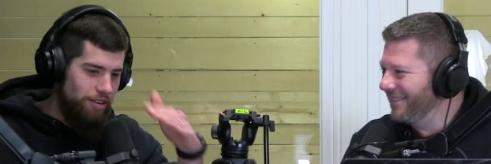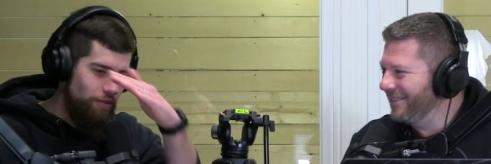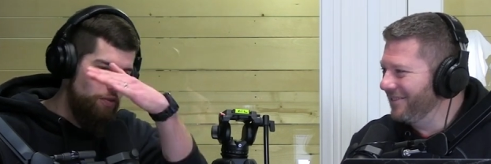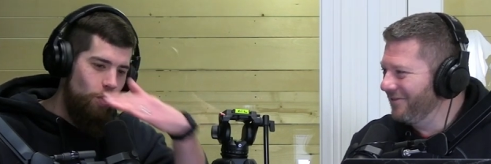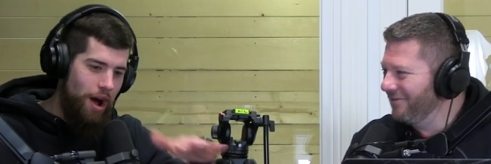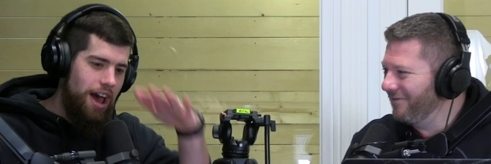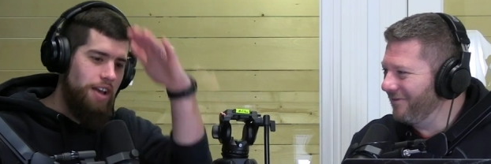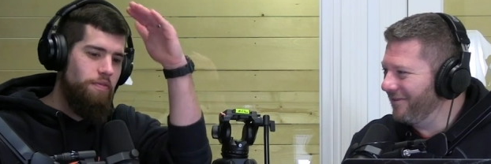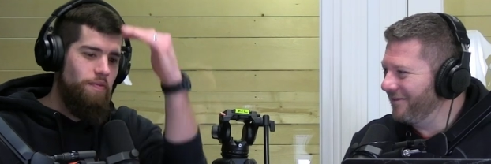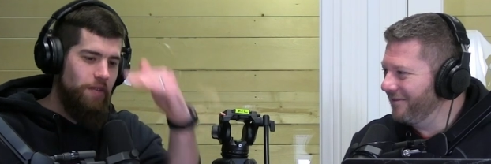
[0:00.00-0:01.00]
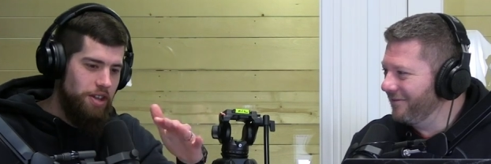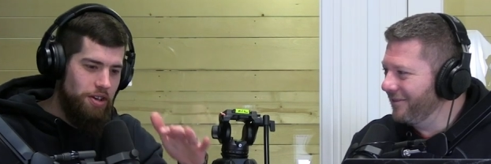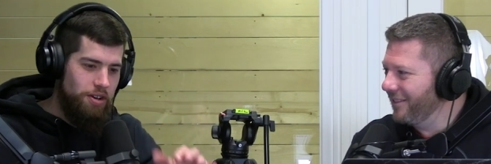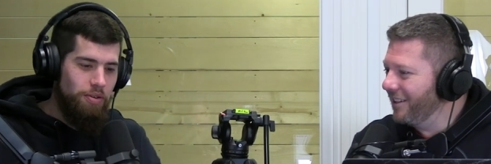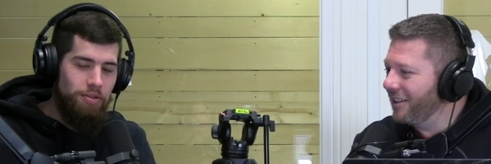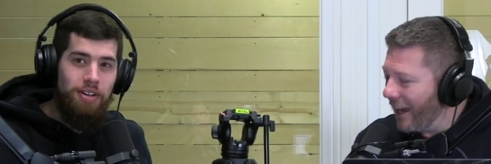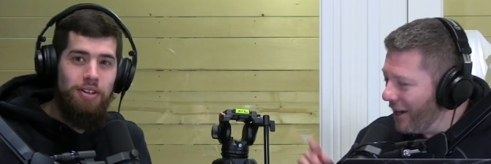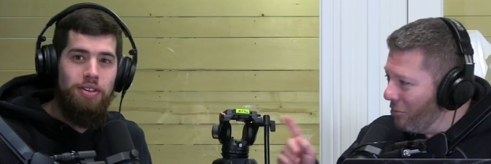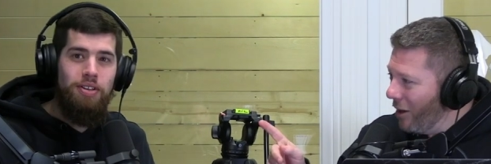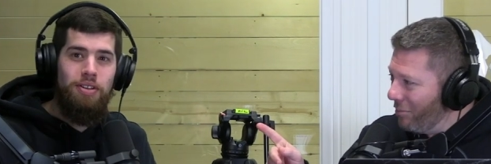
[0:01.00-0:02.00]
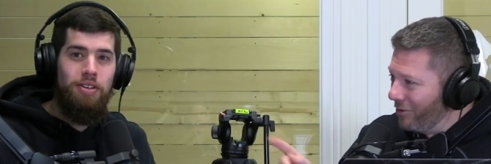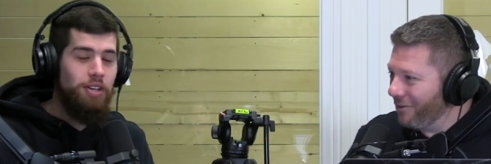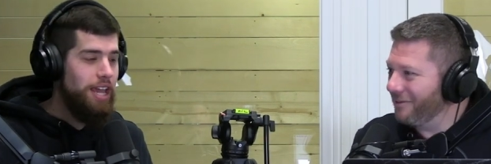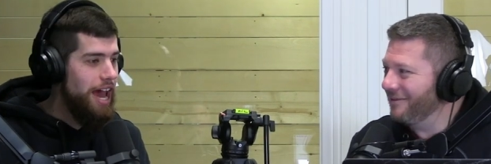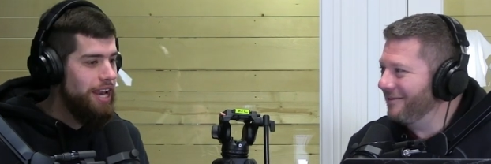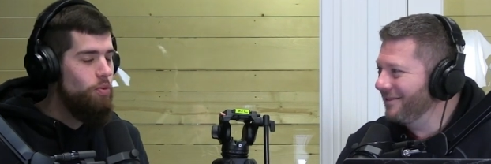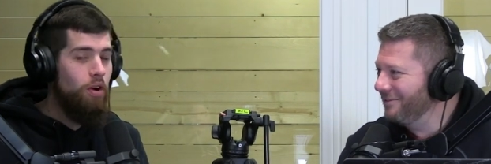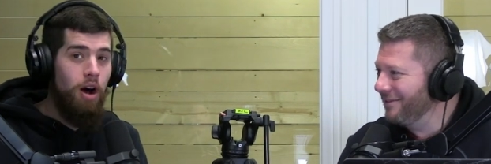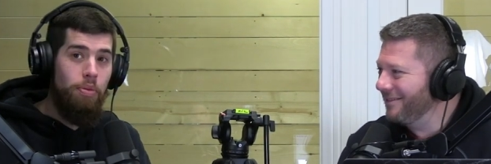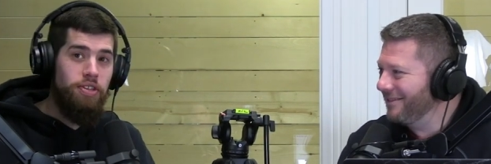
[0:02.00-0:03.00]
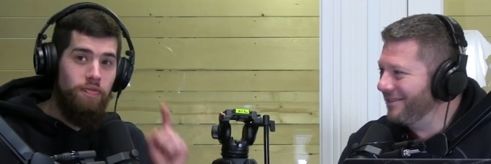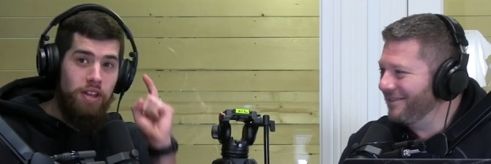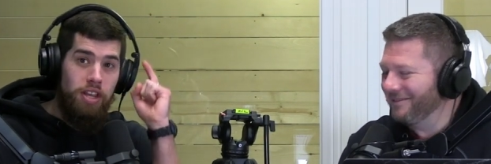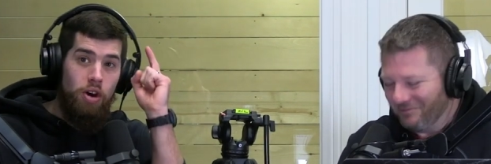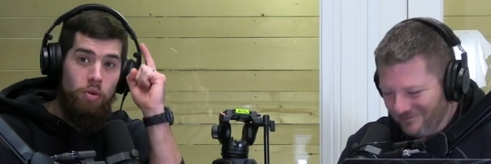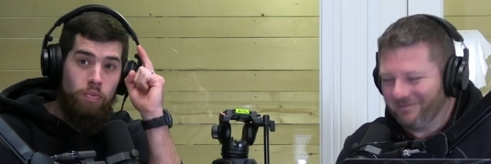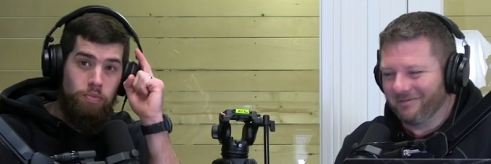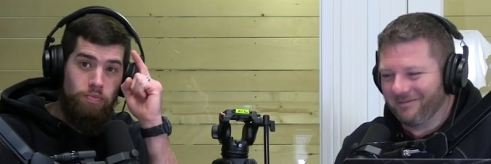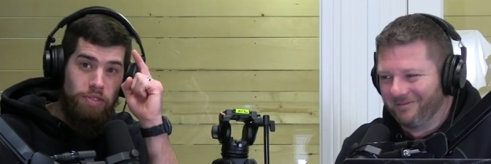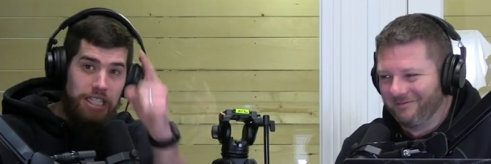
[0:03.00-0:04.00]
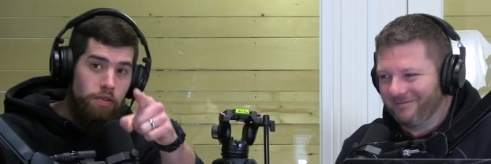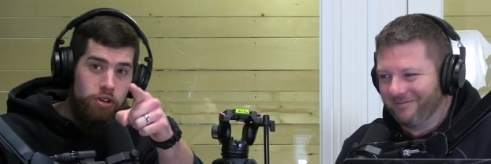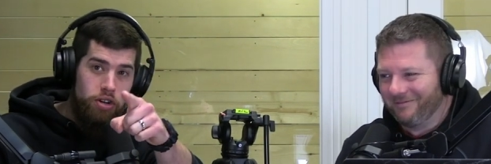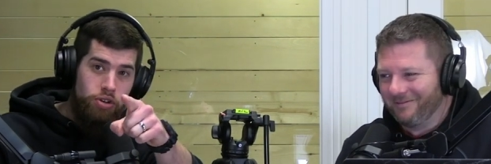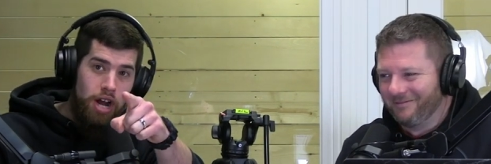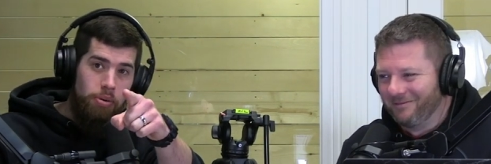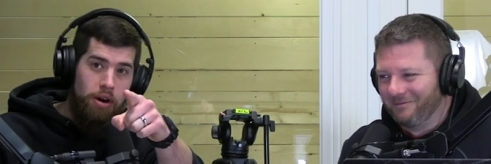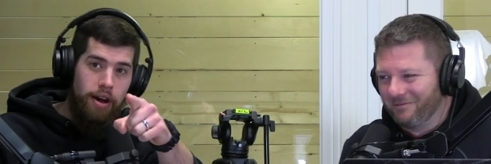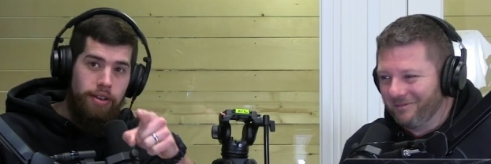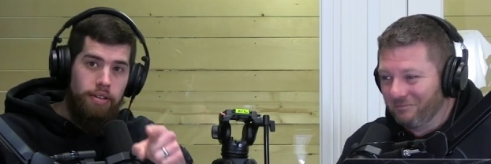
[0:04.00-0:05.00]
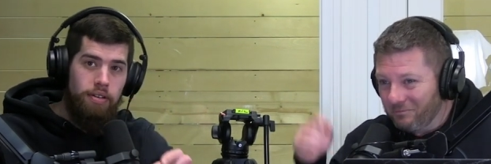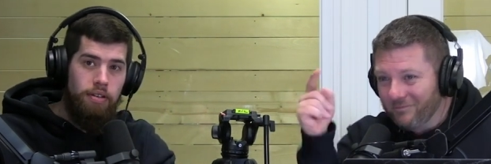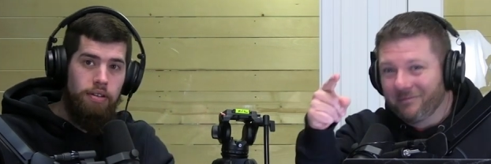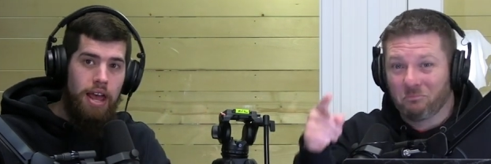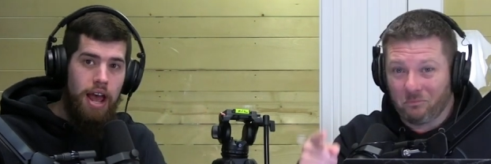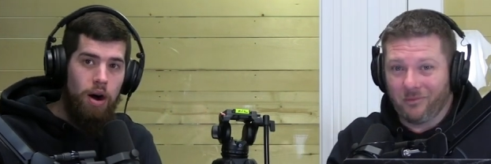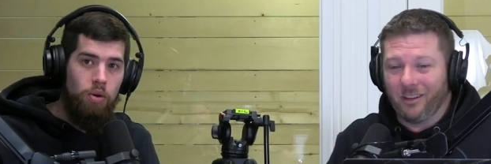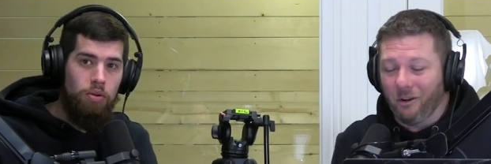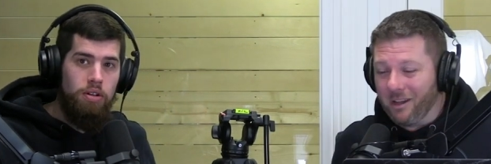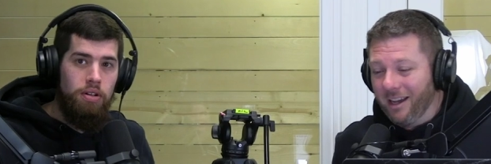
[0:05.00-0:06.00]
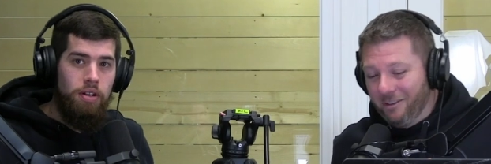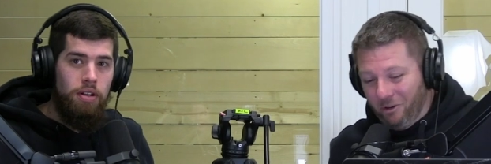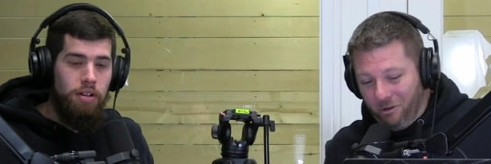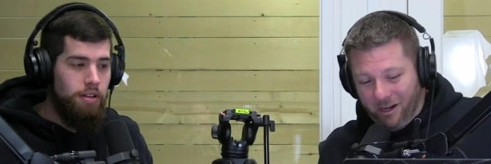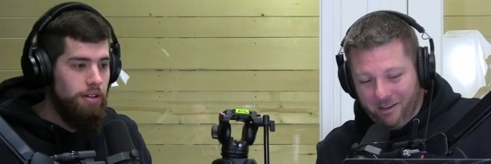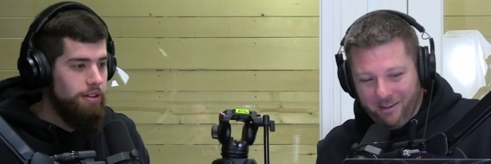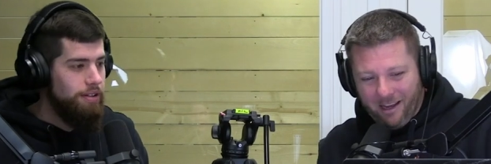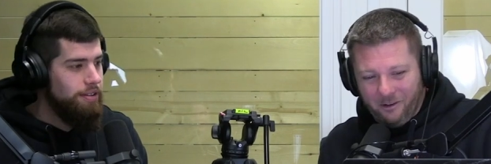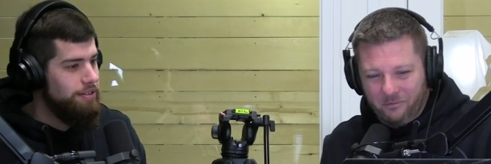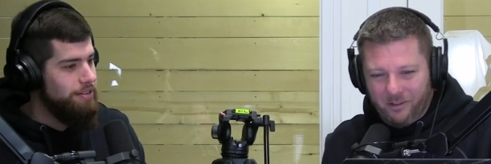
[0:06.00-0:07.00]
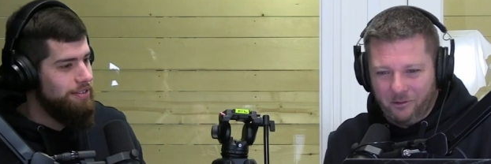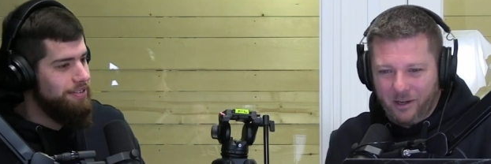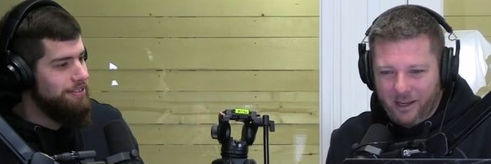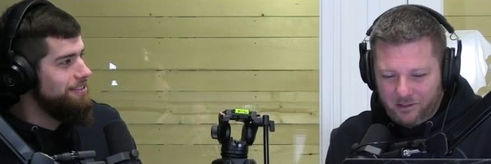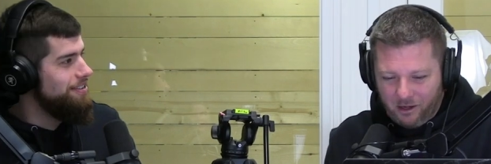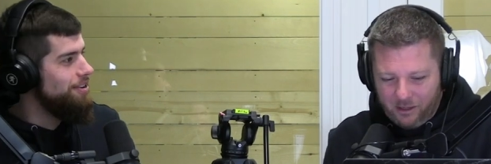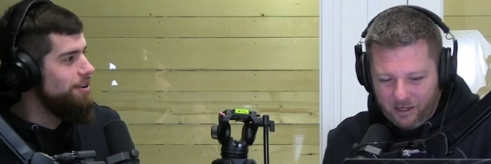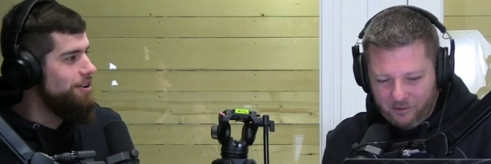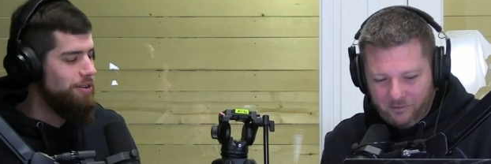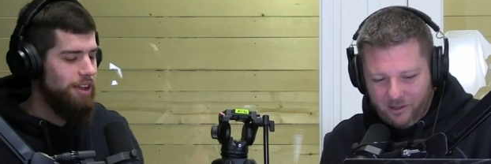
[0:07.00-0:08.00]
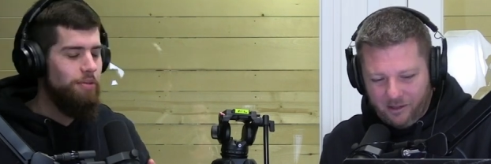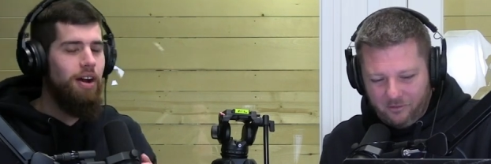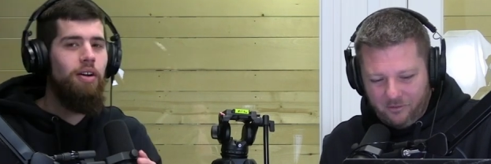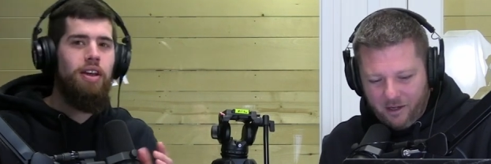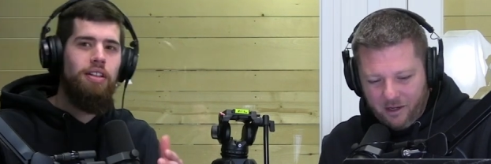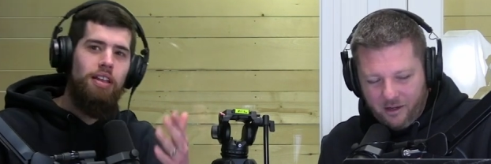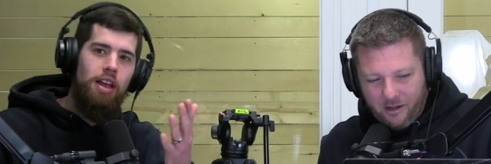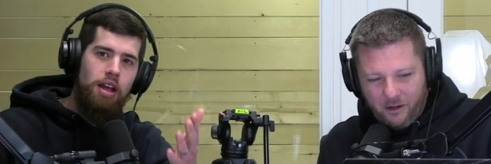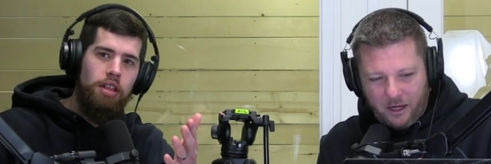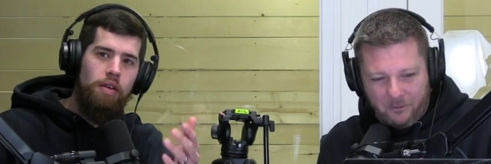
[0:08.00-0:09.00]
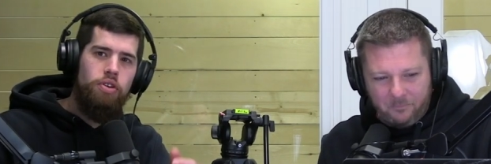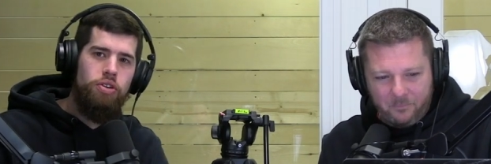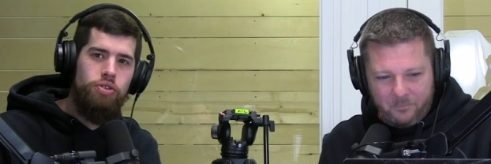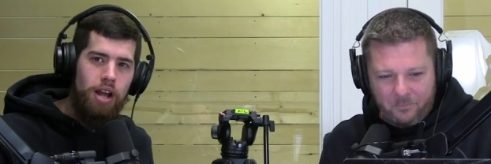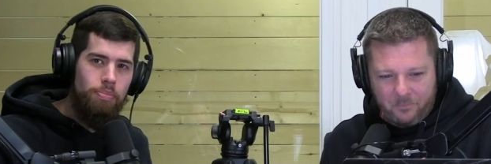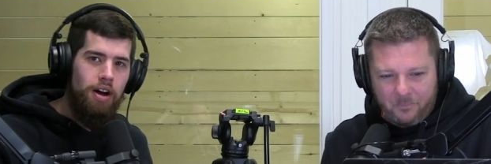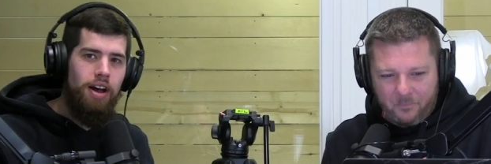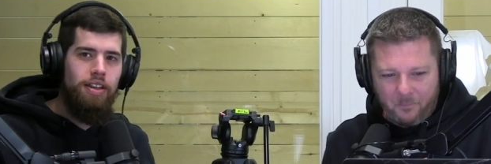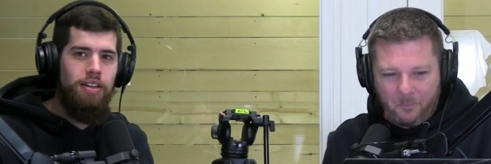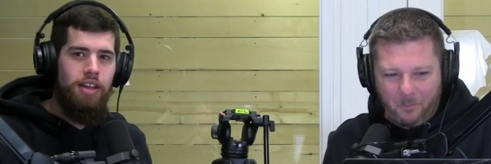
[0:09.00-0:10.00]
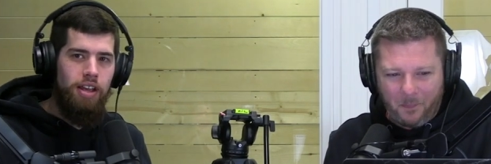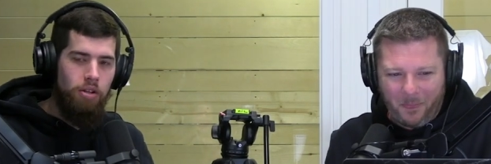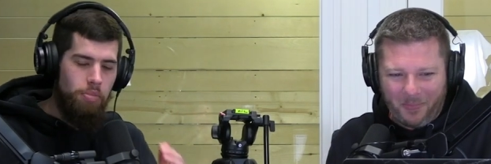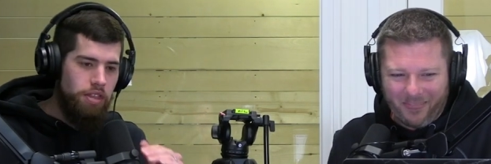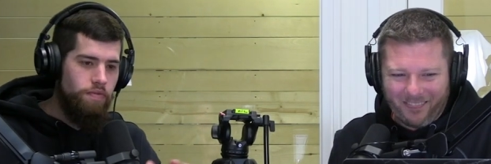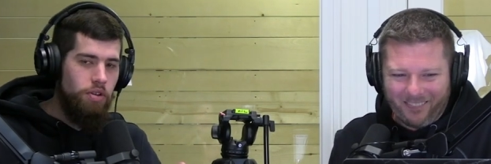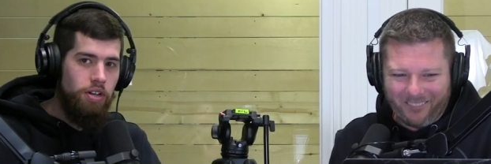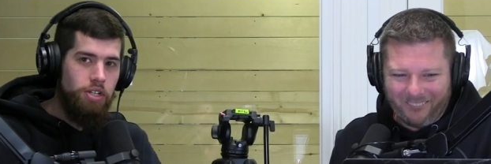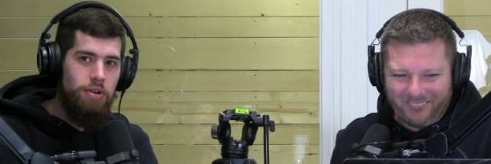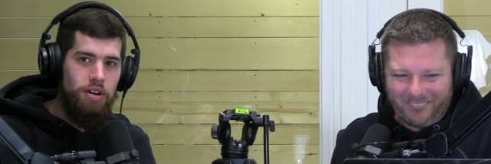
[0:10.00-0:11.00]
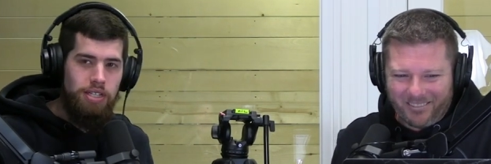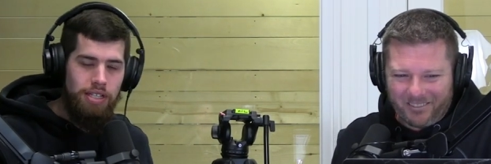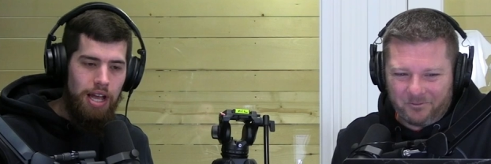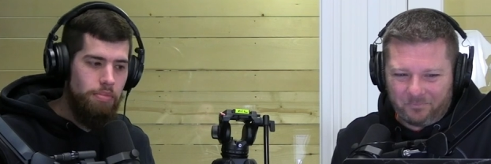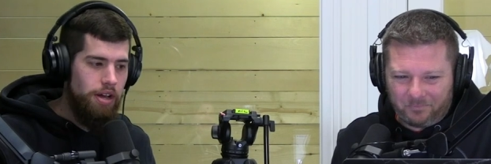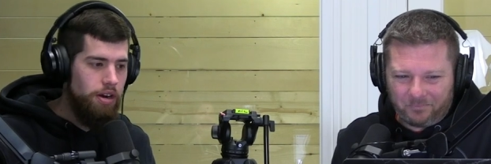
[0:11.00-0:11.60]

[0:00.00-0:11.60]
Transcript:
Speaker 1: out of whack video. Cattywampus. Cattywampus video level your tripod now.
Speaker 2: Okay. All right. Now, now dad's coming out. Okay. There. Well, okay.
Speaker 1: Okay. Level your tripod. It'll make the viewing experience a lot